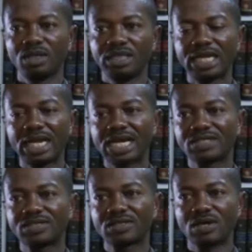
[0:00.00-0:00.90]
And the
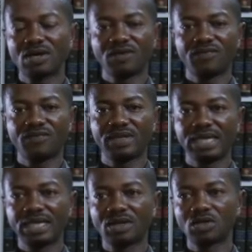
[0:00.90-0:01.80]
last of
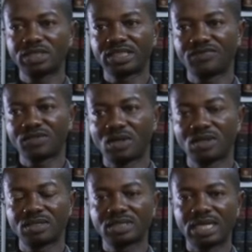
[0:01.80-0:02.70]
the closing
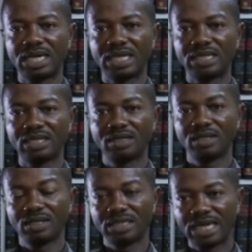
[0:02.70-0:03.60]
diphthongs and
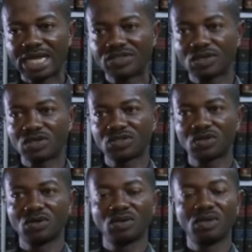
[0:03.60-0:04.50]
the last
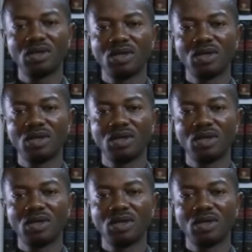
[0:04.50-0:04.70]
also